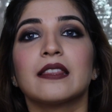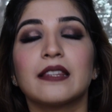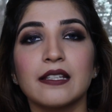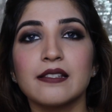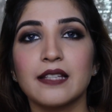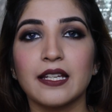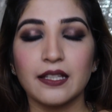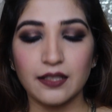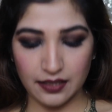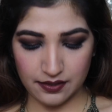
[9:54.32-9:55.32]
This
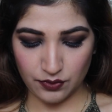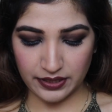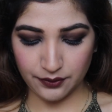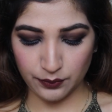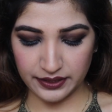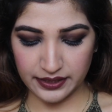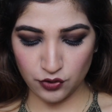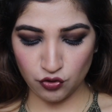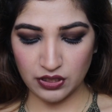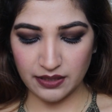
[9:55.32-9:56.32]
thing is like really
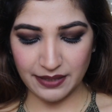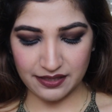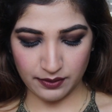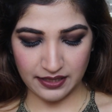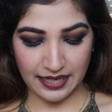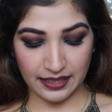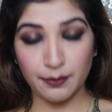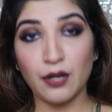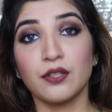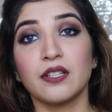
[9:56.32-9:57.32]
cheap. That's what I like
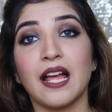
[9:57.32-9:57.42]
about it.